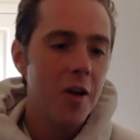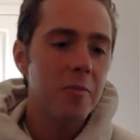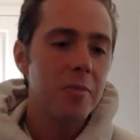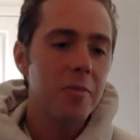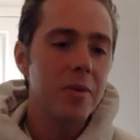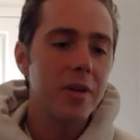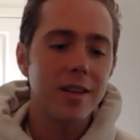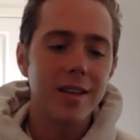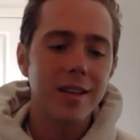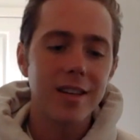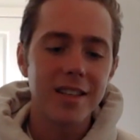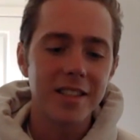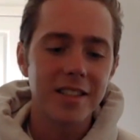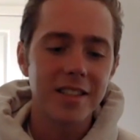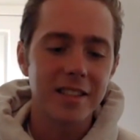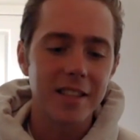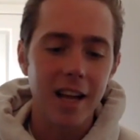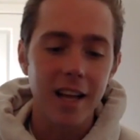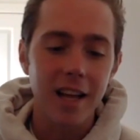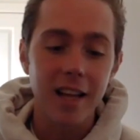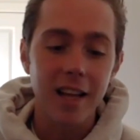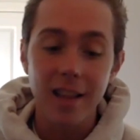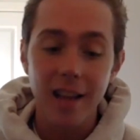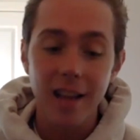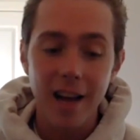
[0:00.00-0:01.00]
because
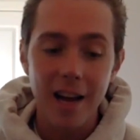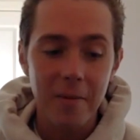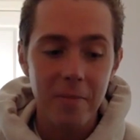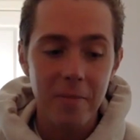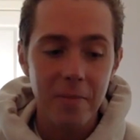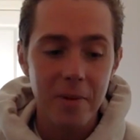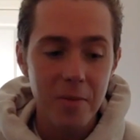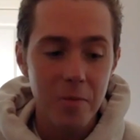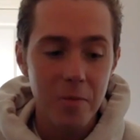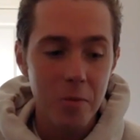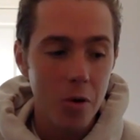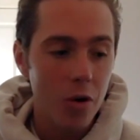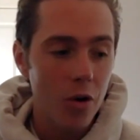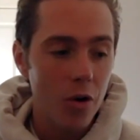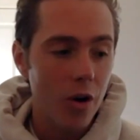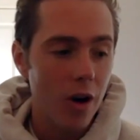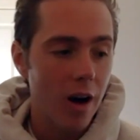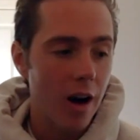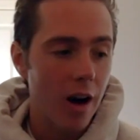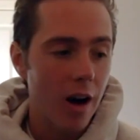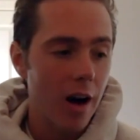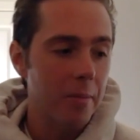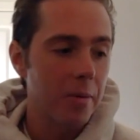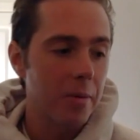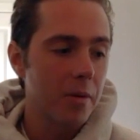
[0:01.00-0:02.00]
a lot of people,
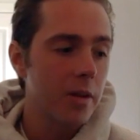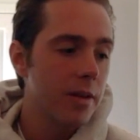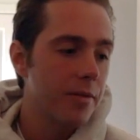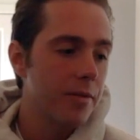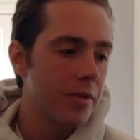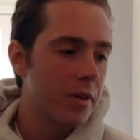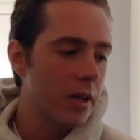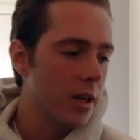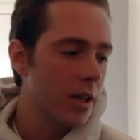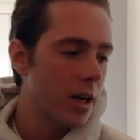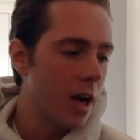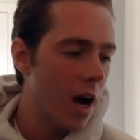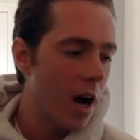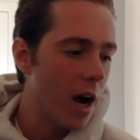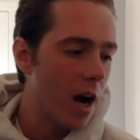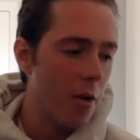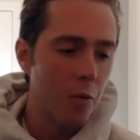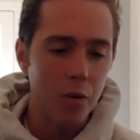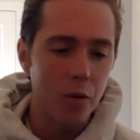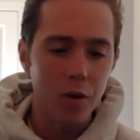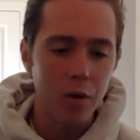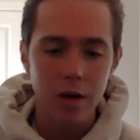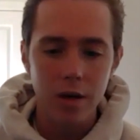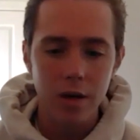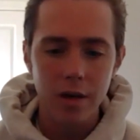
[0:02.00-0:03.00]
believe it or not,
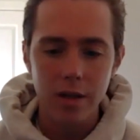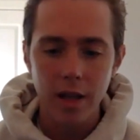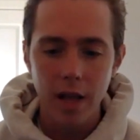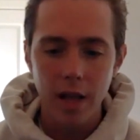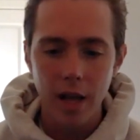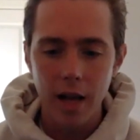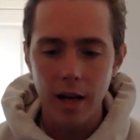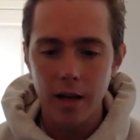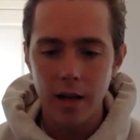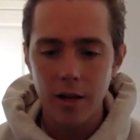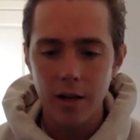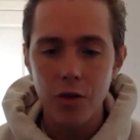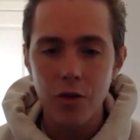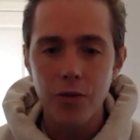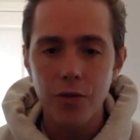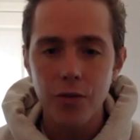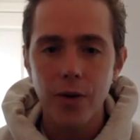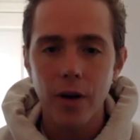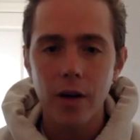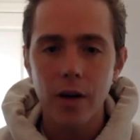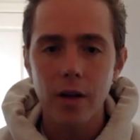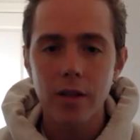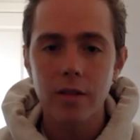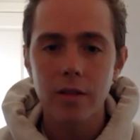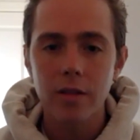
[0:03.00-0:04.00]
were like, you
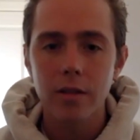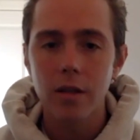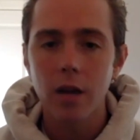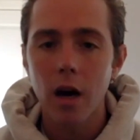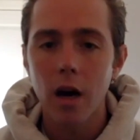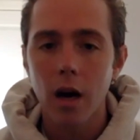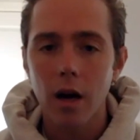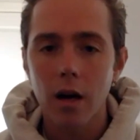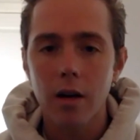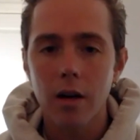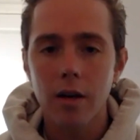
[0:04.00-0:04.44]
fucking suck.